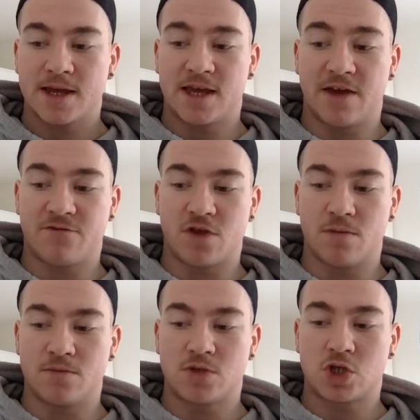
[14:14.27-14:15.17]
give
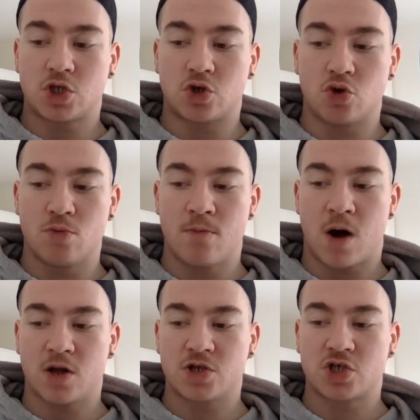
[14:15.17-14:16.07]
them too
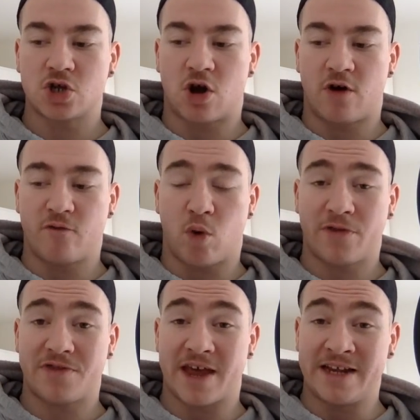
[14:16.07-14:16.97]
much of
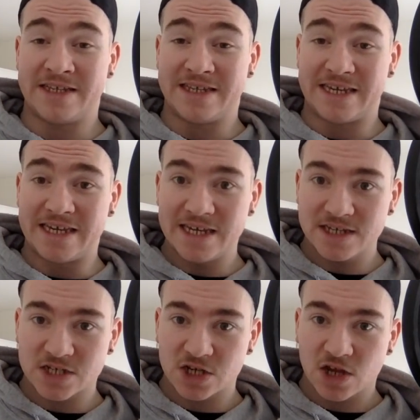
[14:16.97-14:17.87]
what they need